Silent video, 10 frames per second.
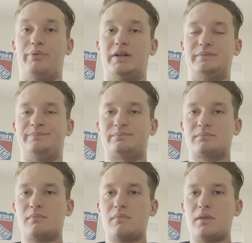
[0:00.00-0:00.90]
But
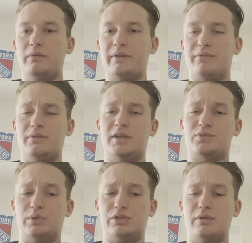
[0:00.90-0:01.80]

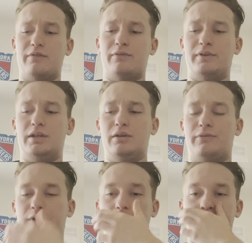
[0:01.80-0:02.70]
nevertheless, we do have a video
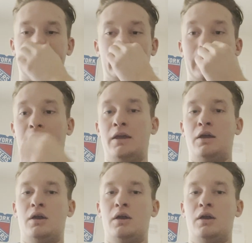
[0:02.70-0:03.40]
for y'all today.